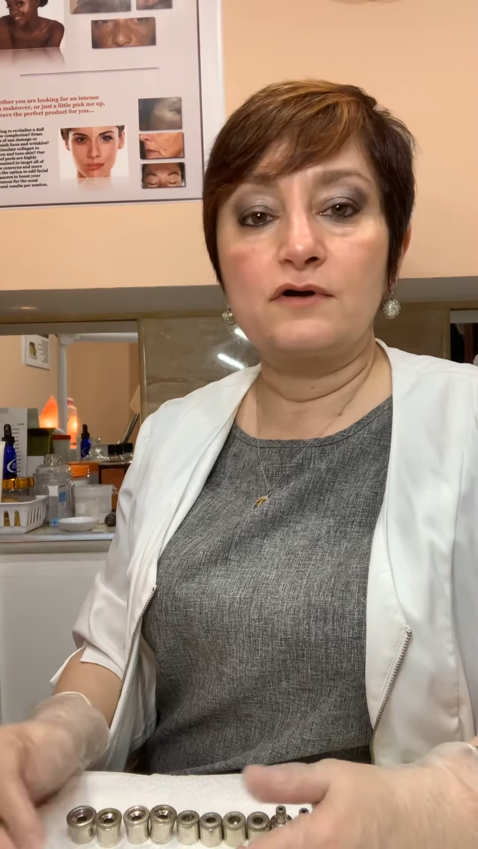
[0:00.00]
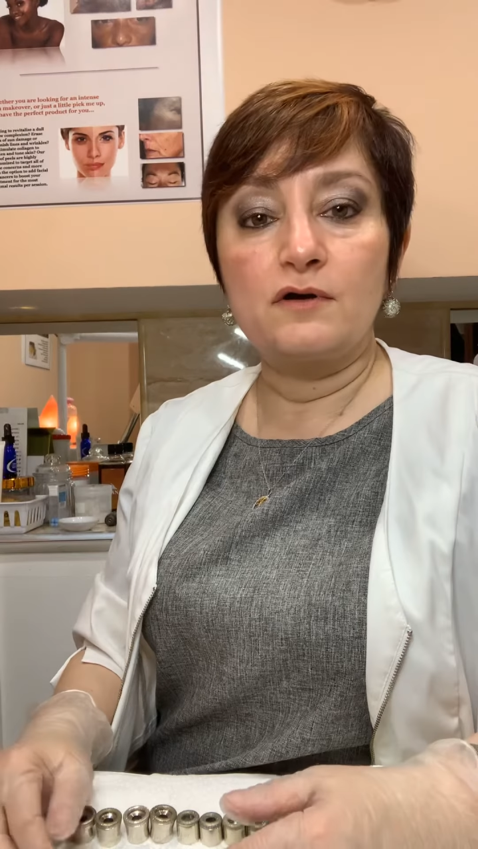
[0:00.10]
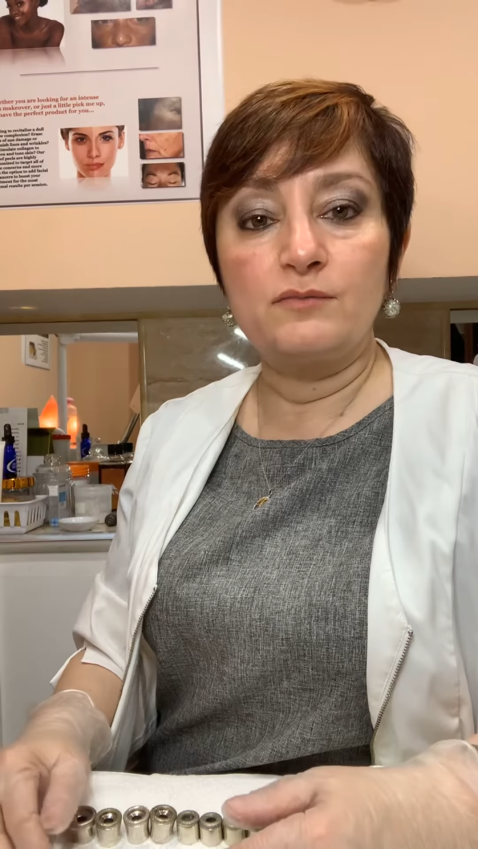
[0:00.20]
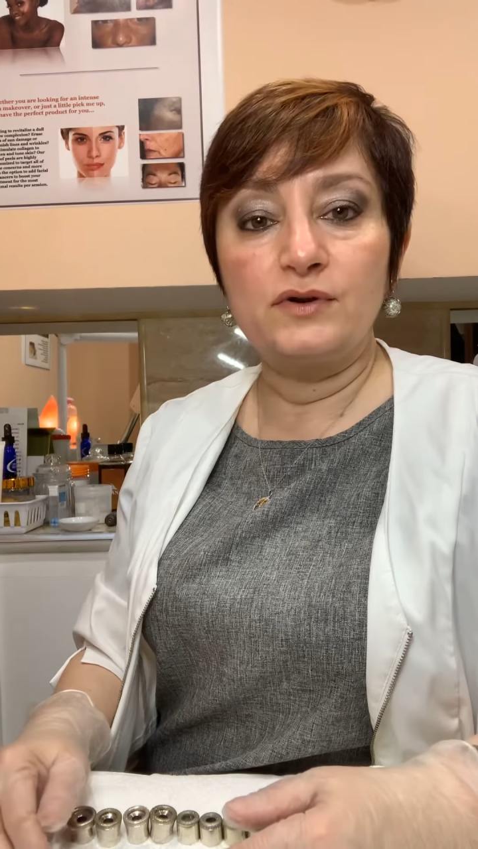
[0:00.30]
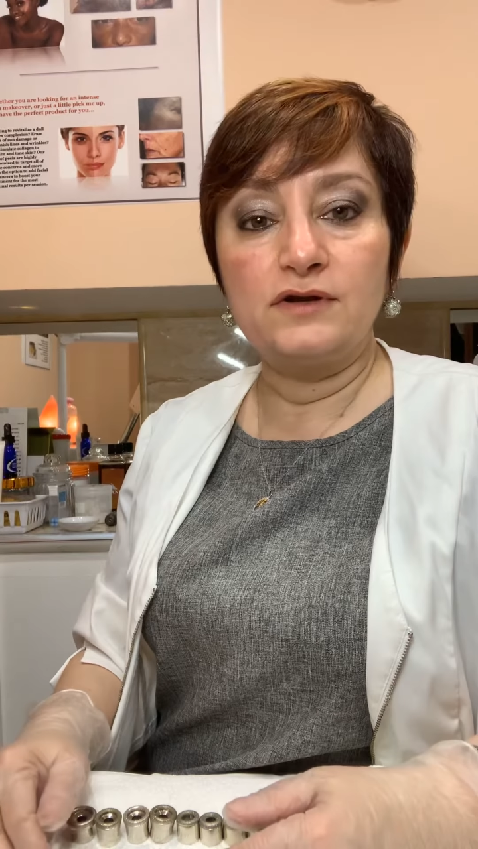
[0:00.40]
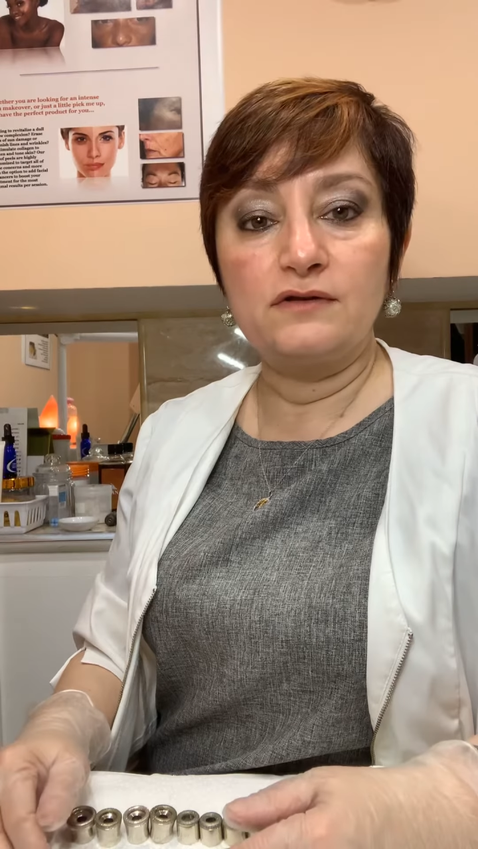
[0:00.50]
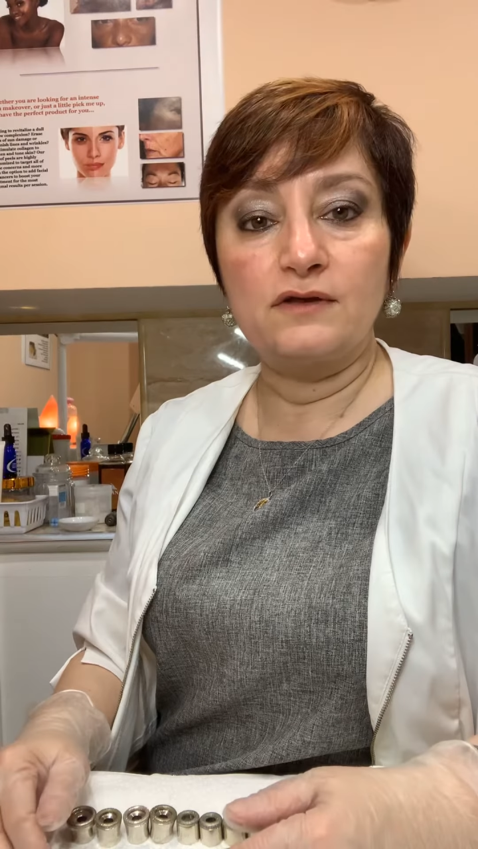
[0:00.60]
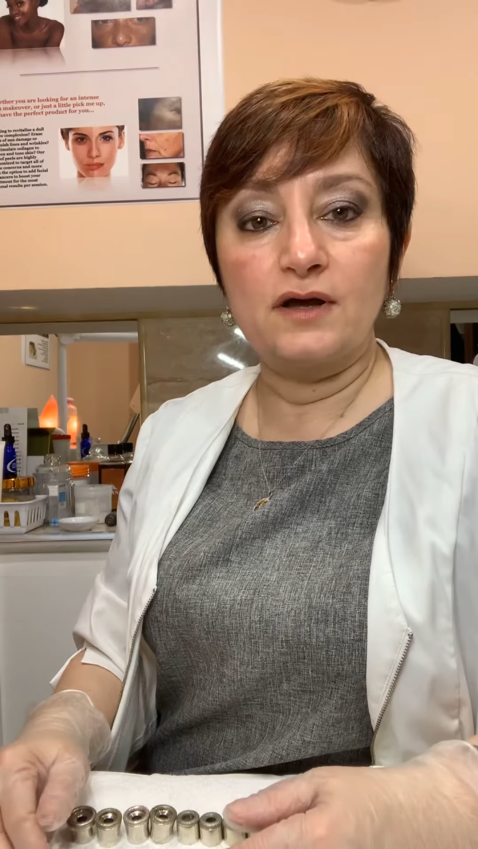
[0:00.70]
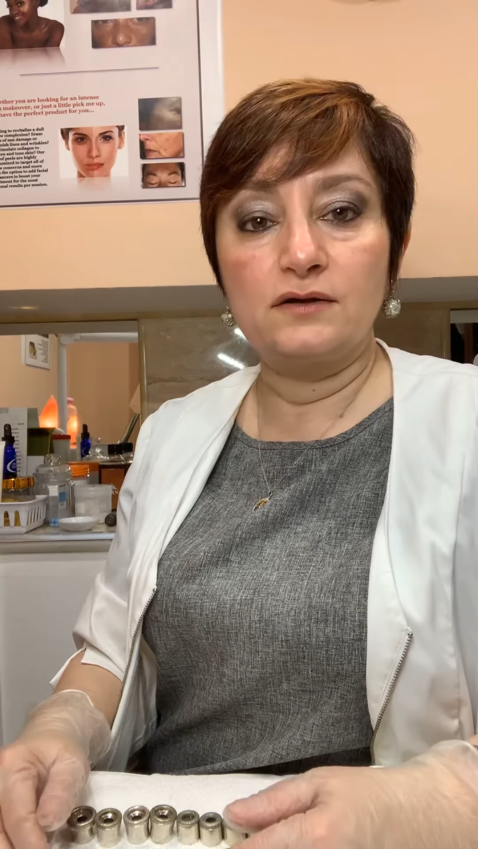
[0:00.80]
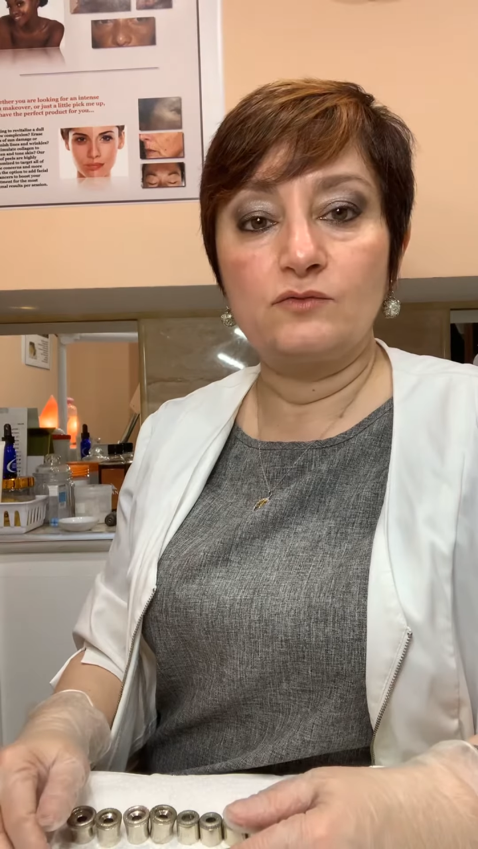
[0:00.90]
company
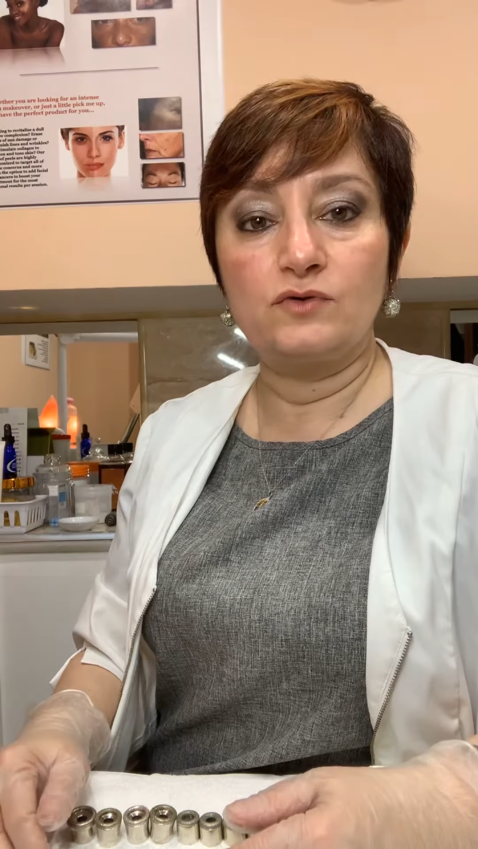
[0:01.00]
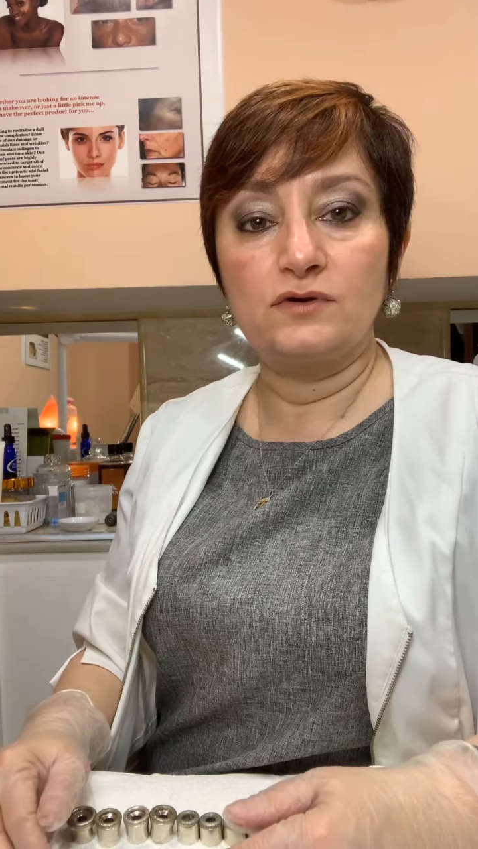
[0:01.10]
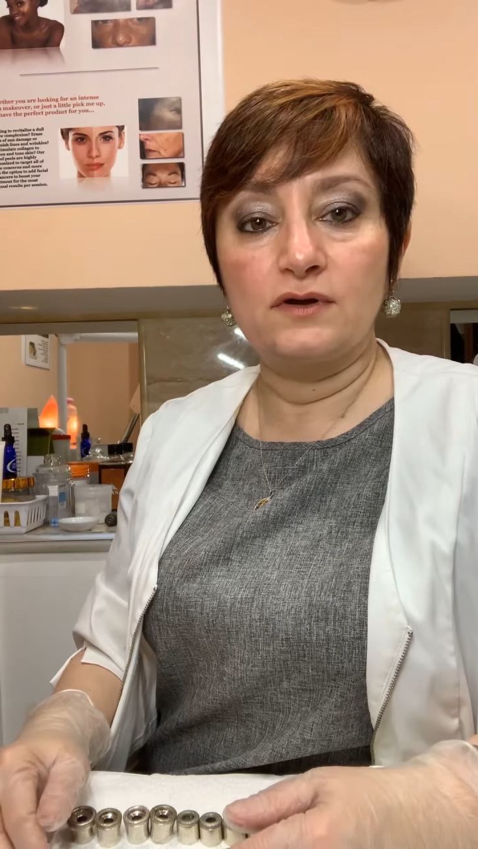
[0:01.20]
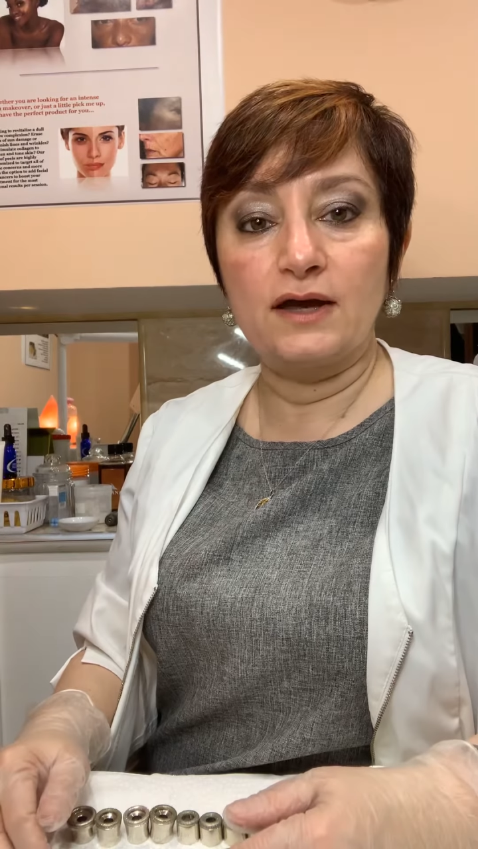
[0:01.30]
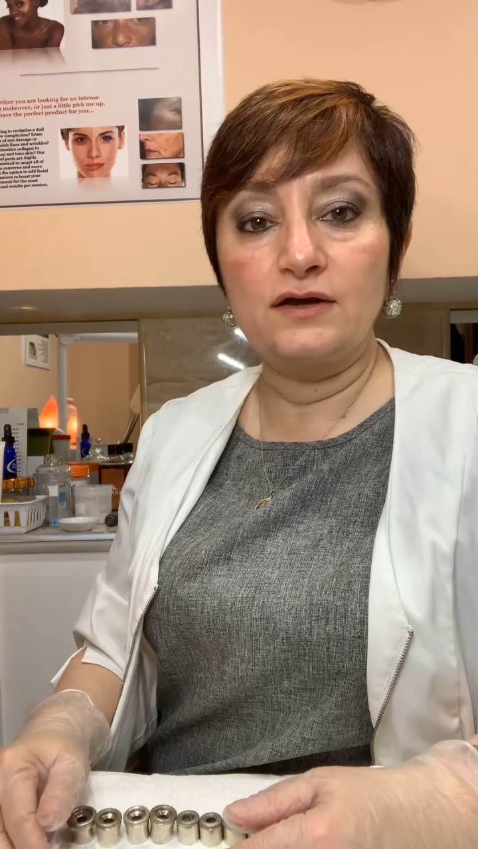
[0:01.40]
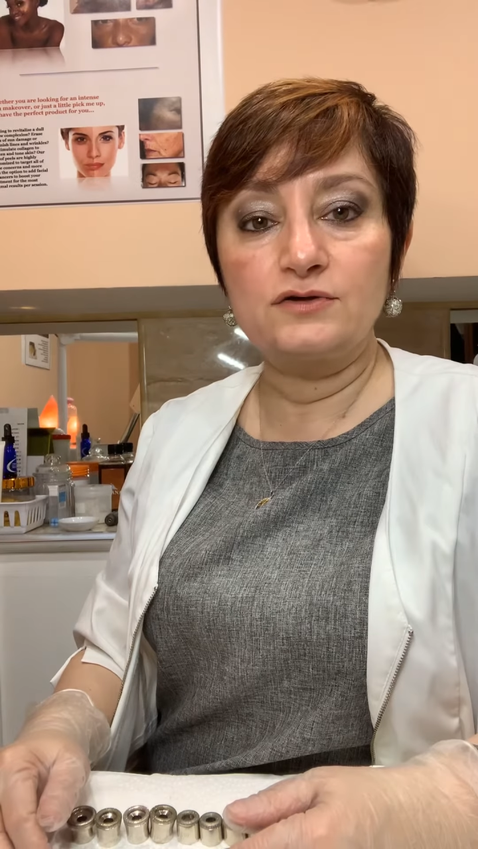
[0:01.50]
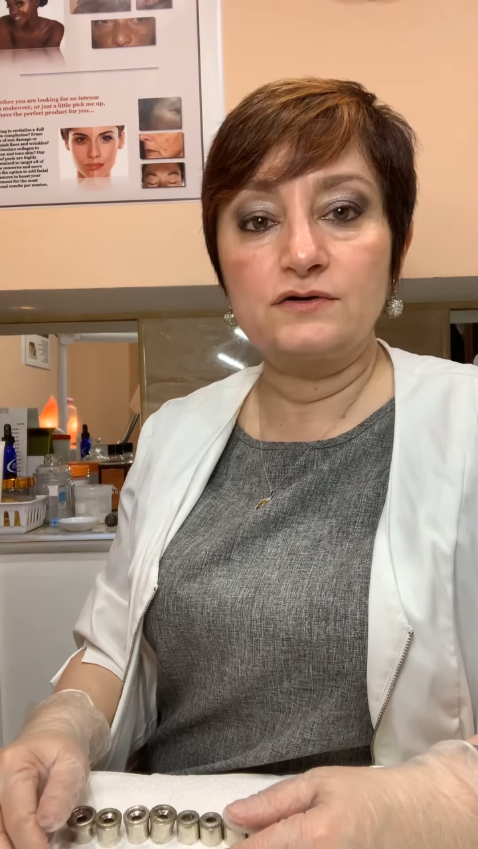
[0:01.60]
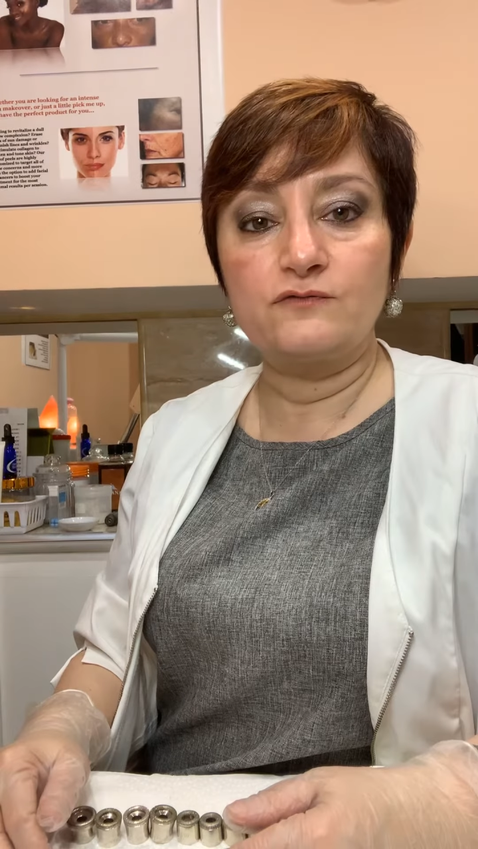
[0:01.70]
that would like